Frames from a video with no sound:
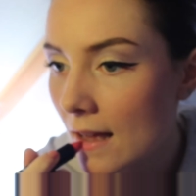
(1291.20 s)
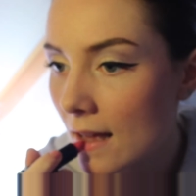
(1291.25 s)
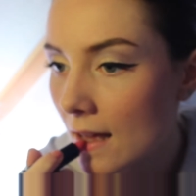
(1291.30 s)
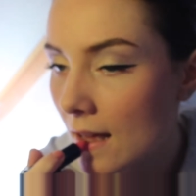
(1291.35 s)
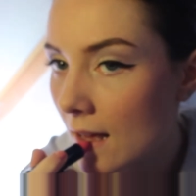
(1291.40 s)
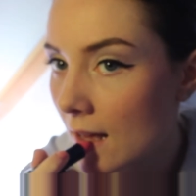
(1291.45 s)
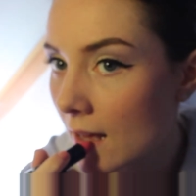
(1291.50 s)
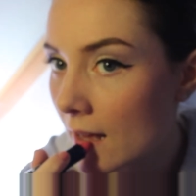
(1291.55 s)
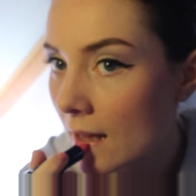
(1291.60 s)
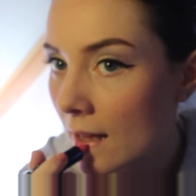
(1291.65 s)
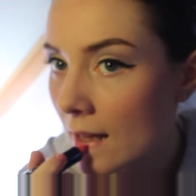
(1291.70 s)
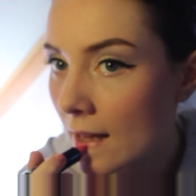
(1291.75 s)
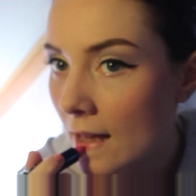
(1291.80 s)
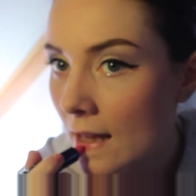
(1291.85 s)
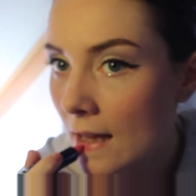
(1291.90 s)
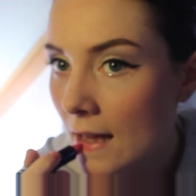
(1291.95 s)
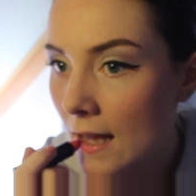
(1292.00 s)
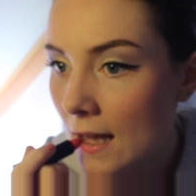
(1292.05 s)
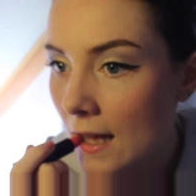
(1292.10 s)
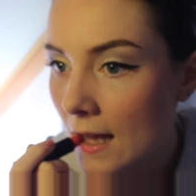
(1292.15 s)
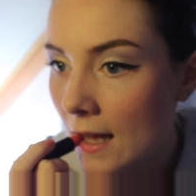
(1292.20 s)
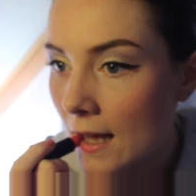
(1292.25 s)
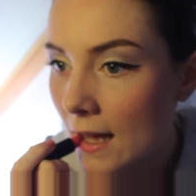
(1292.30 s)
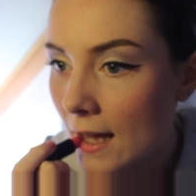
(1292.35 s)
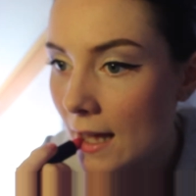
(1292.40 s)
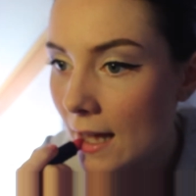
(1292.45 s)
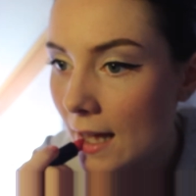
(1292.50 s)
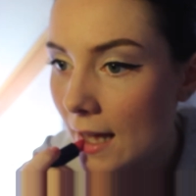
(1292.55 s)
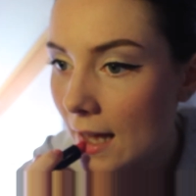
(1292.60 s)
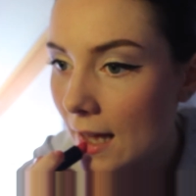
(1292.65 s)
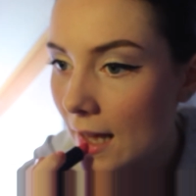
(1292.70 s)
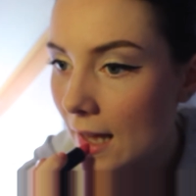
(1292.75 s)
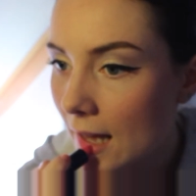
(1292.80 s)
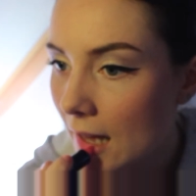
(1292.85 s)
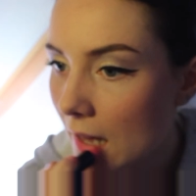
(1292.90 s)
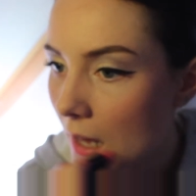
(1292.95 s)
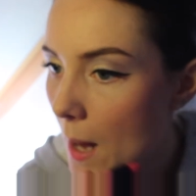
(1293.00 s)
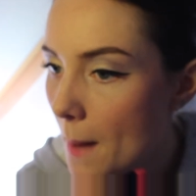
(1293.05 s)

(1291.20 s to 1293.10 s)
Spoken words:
(no one is talking)